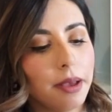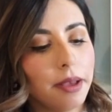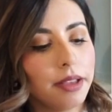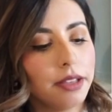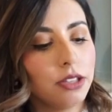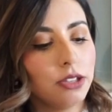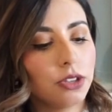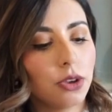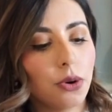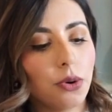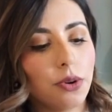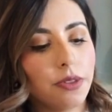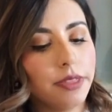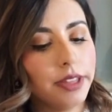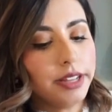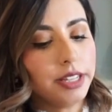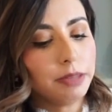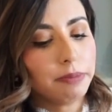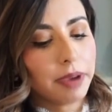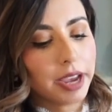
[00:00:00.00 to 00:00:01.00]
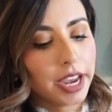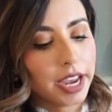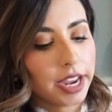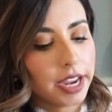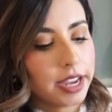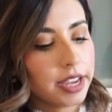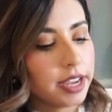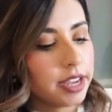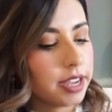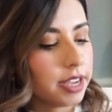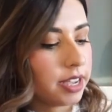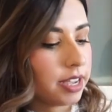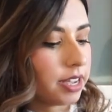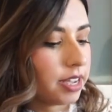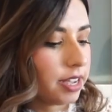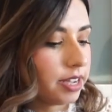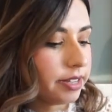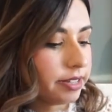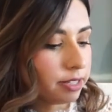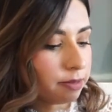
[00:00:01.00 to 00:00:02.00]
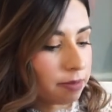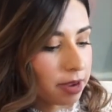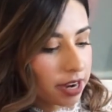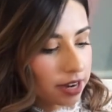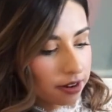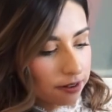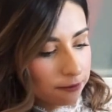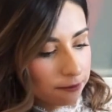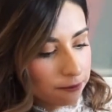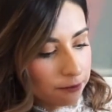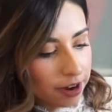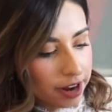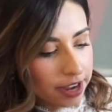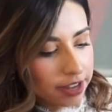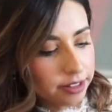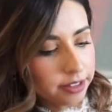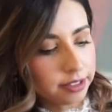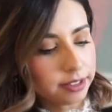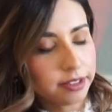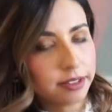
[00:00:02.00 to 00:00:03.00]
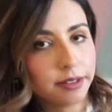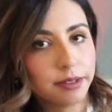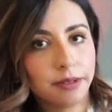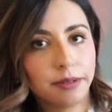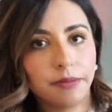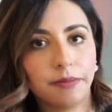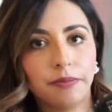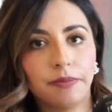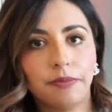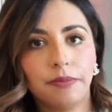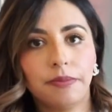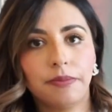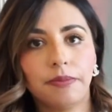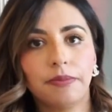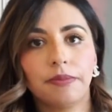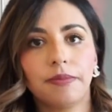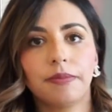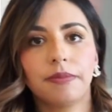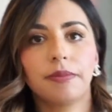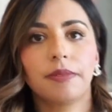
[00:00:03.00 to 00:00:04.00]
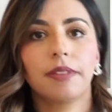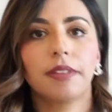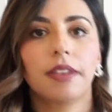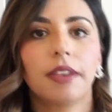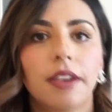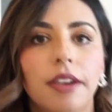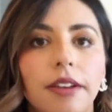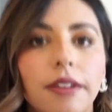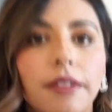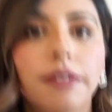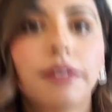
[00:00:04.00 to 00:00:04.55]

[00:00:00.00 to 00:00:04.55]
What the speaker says: So this bag is made in France. I don't